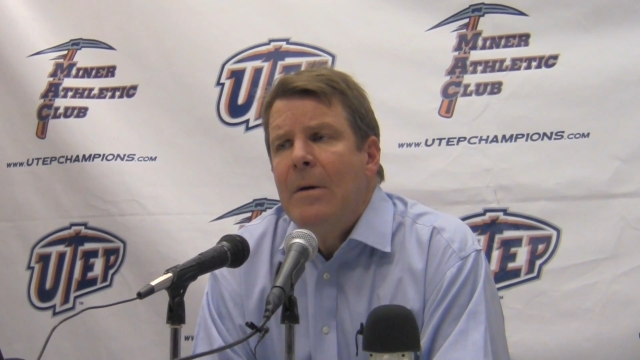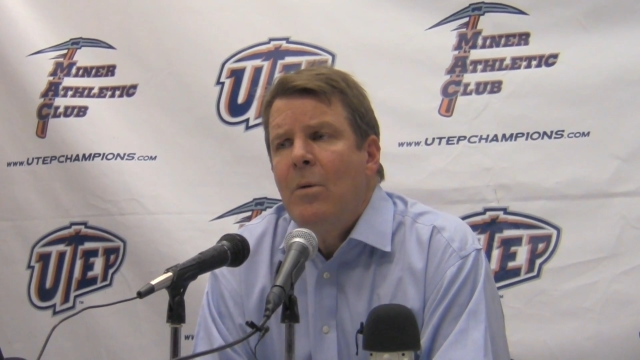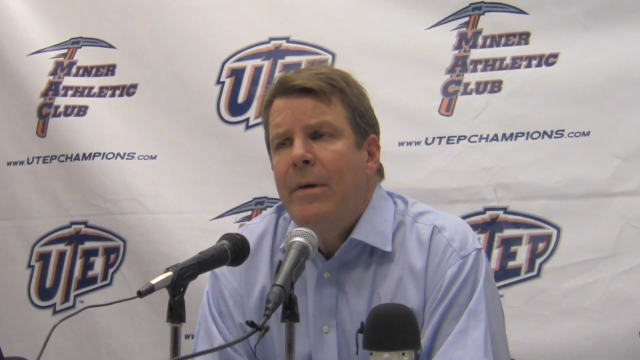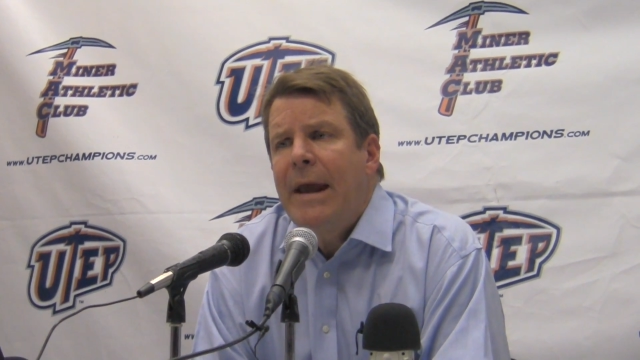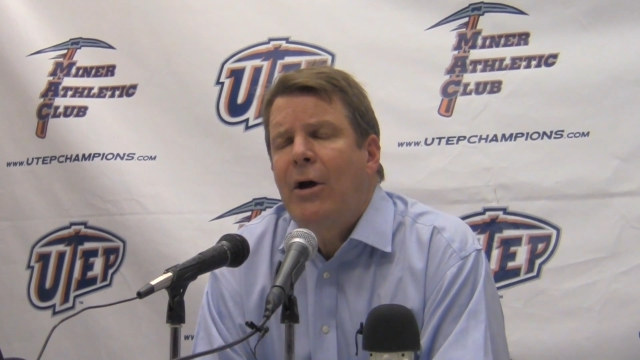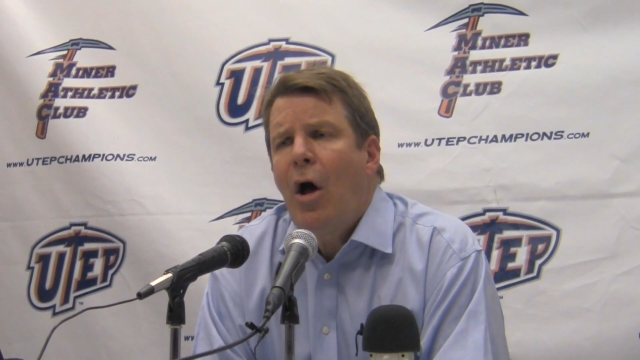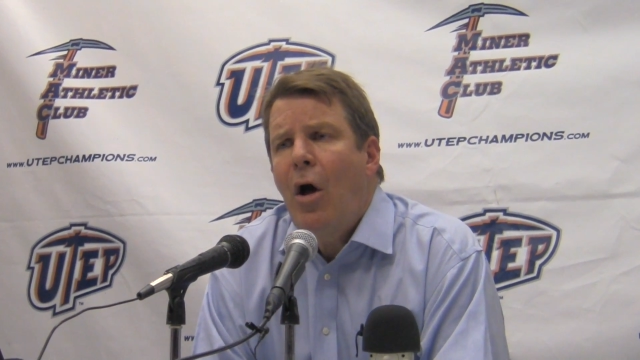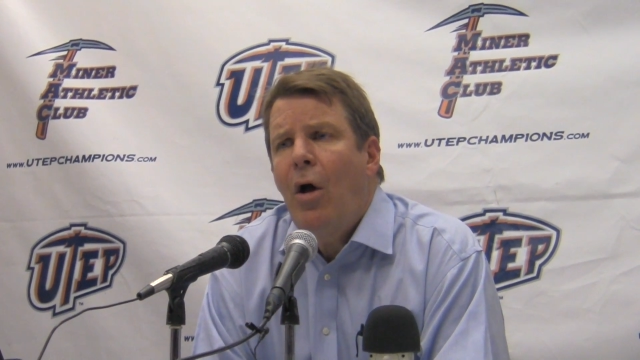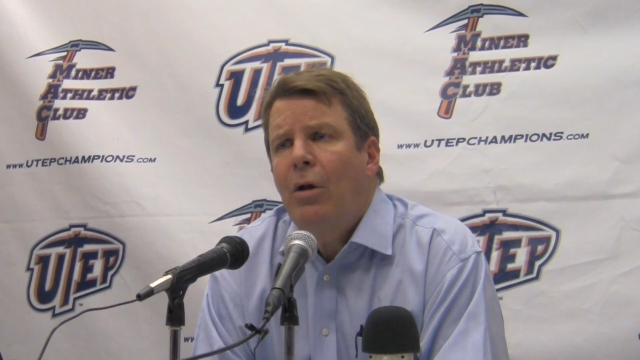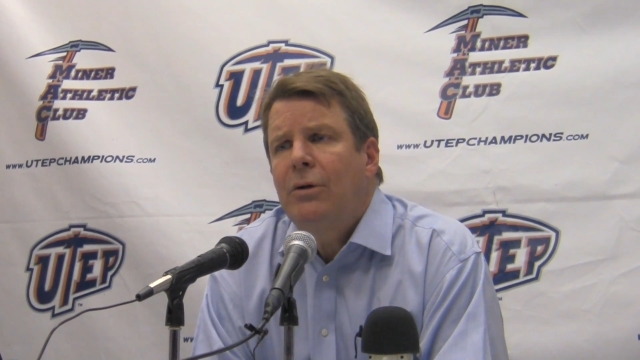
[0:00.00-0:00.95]
when they
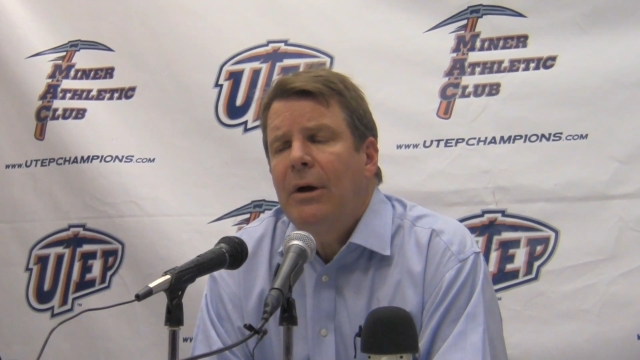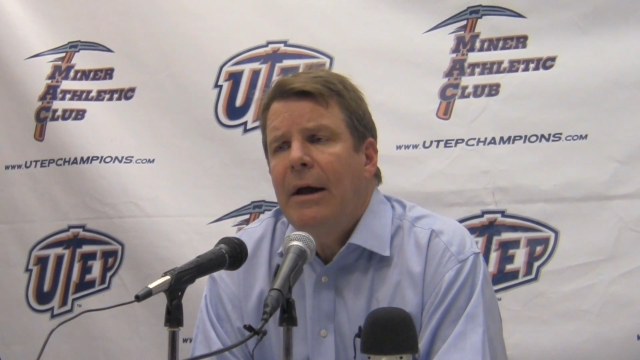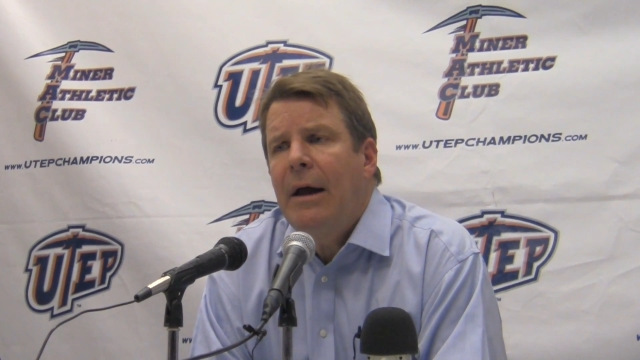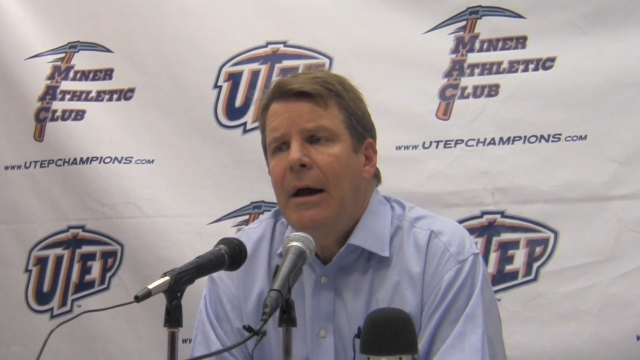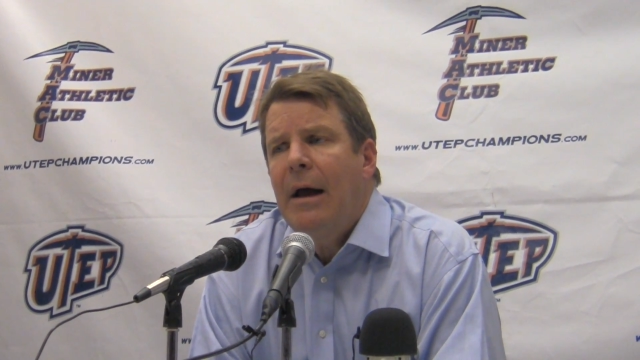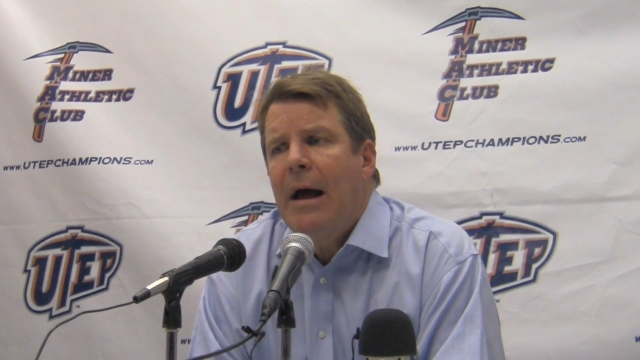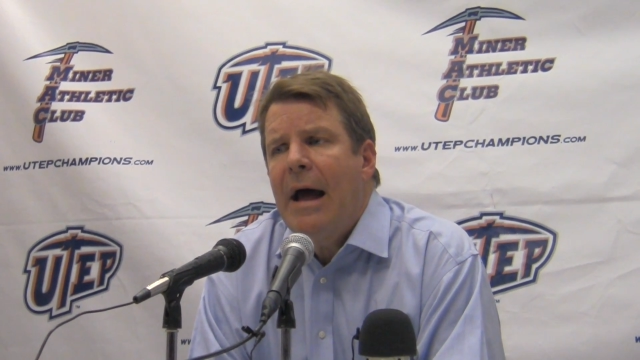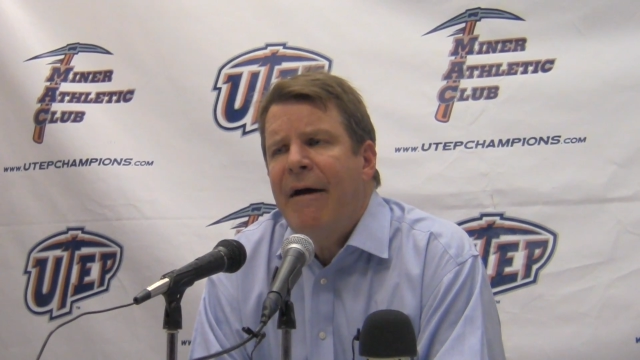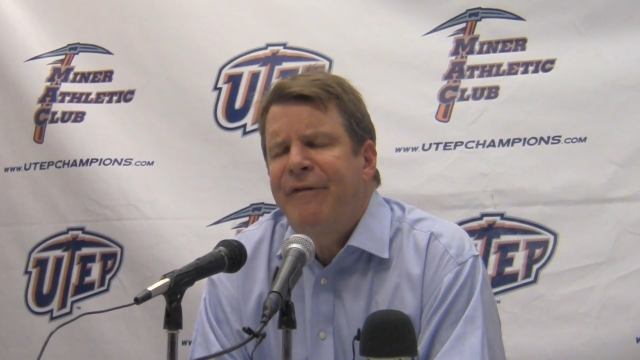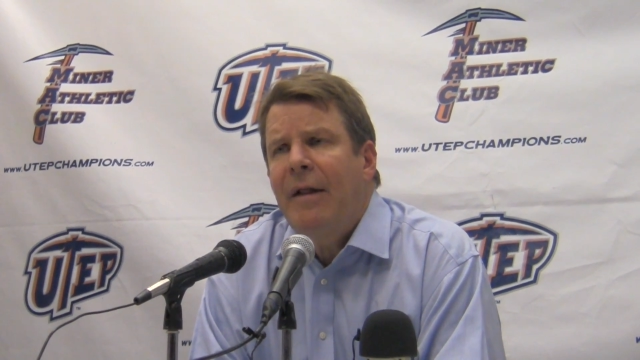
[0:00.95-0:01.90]
called,
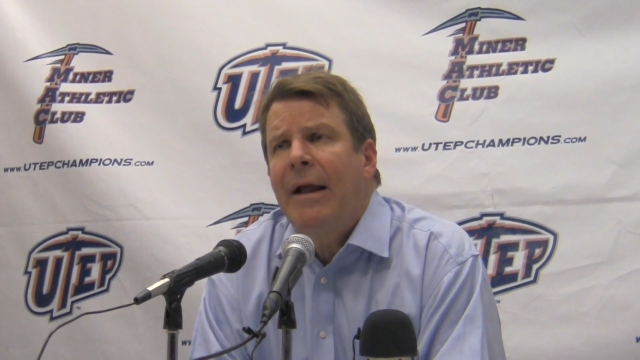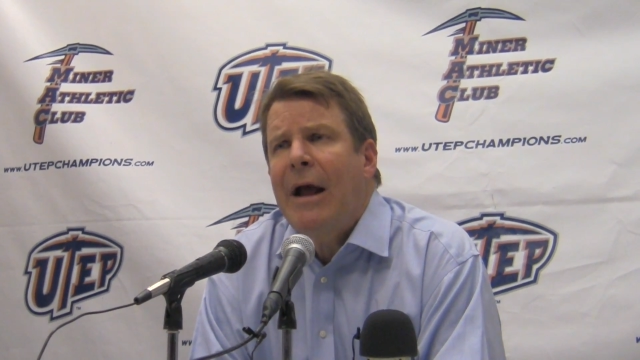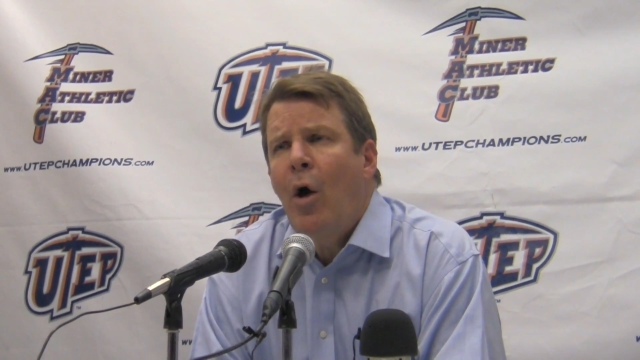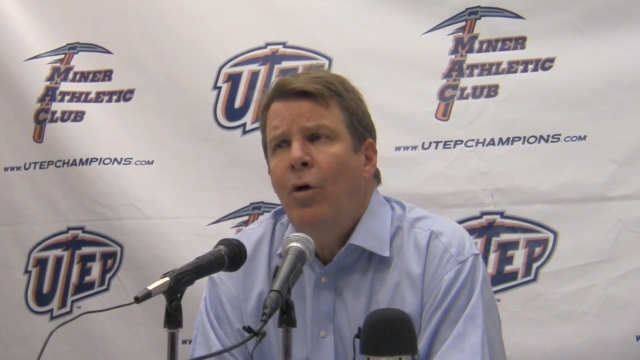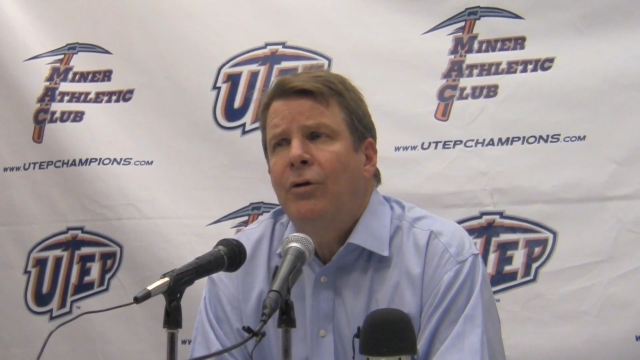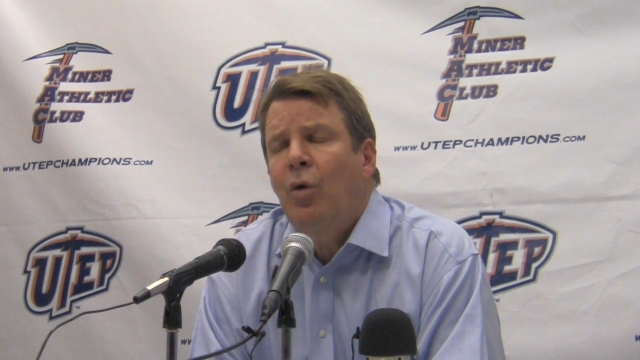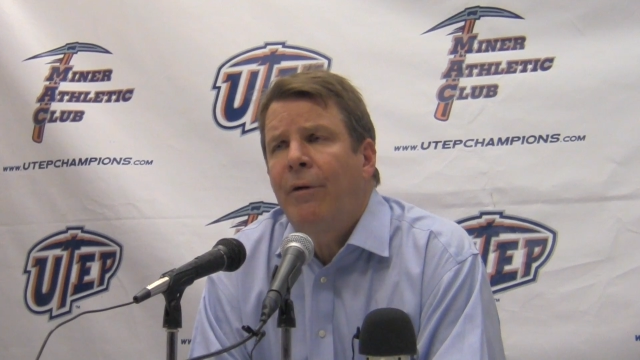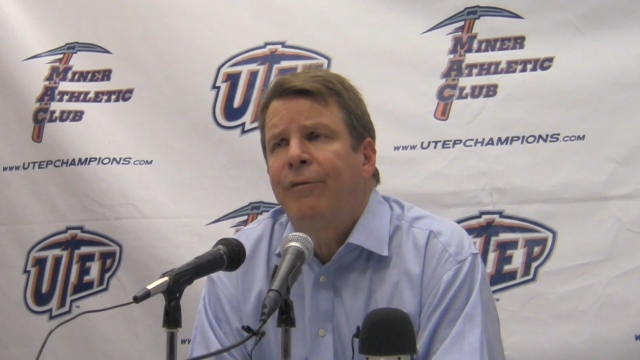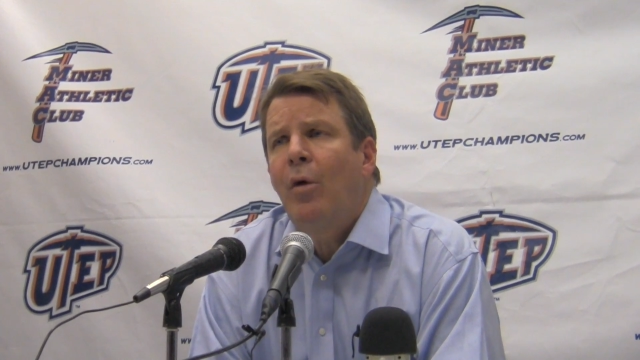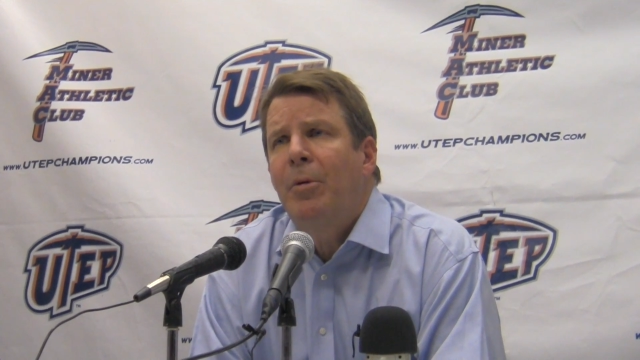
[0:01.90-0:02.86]
I felt like I owed it
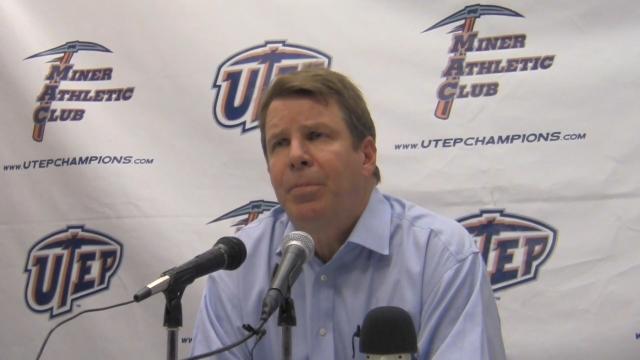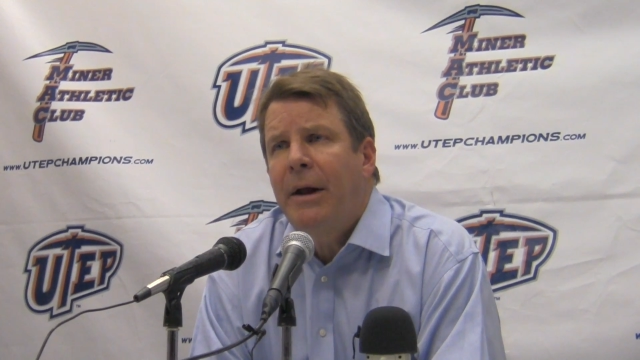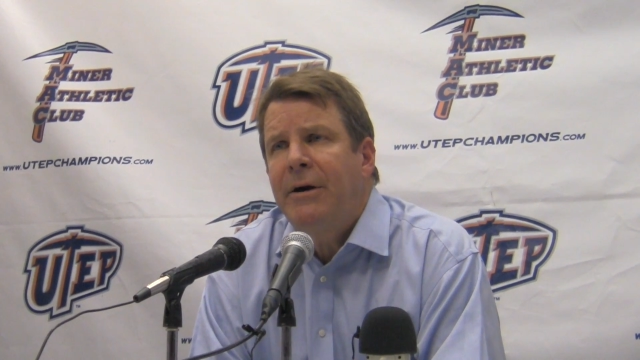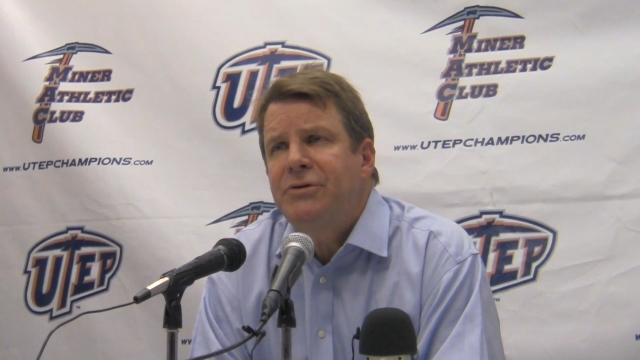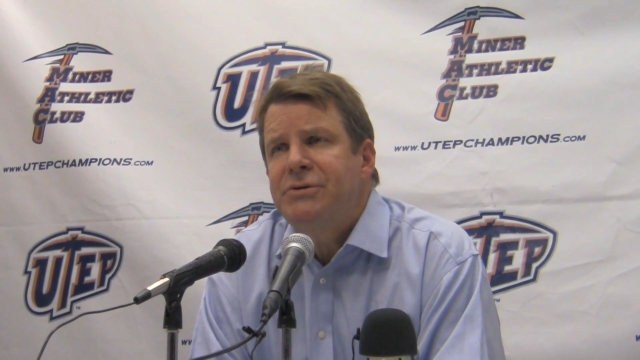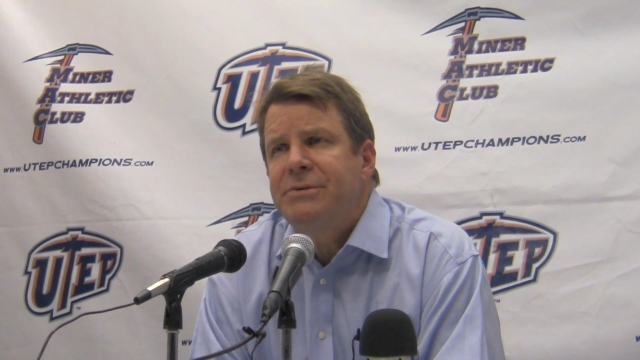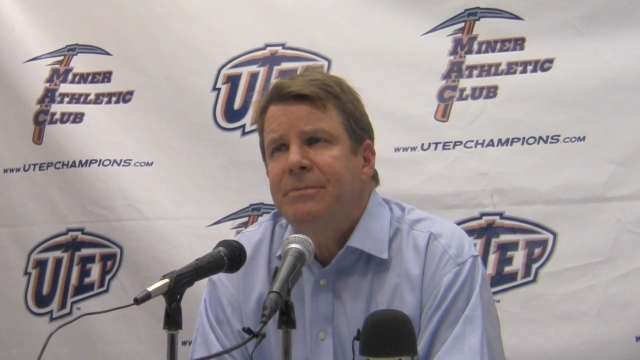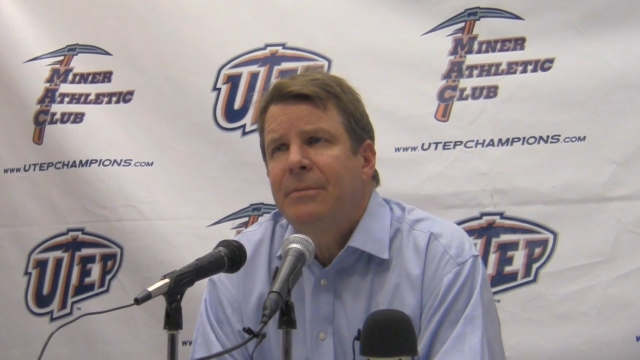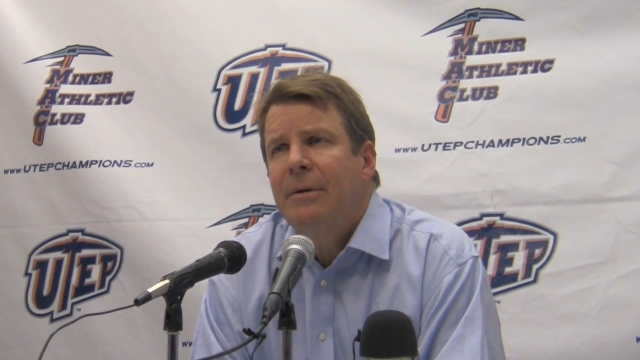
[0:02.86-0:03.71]
to our former players